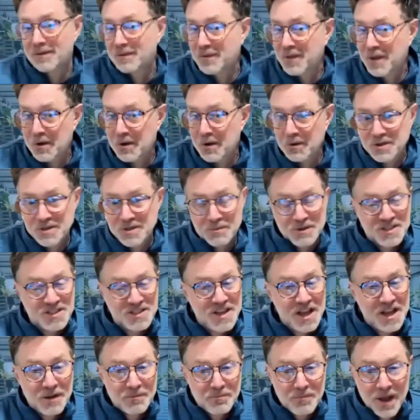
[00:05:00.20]
there was a
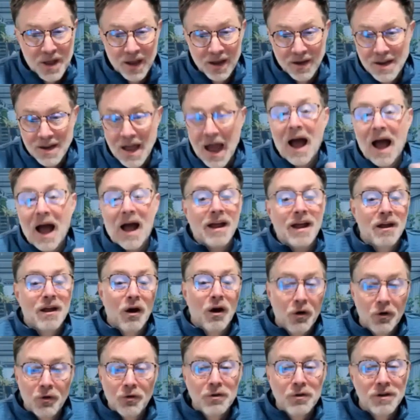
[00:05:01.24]
mistake made. I
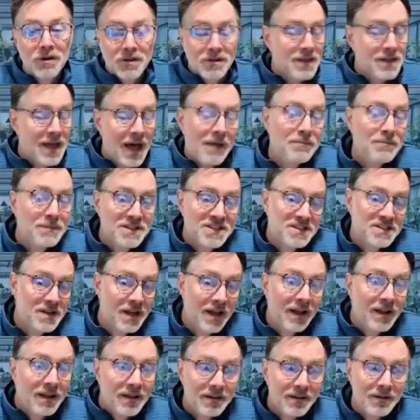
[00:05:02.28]
owned that
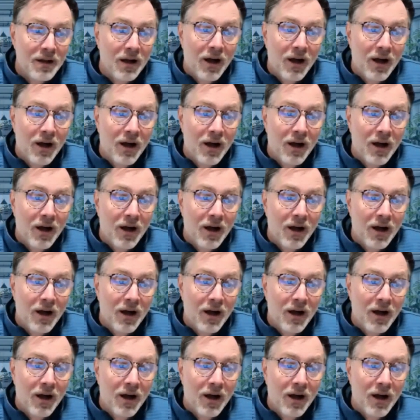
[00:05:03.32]
mistake.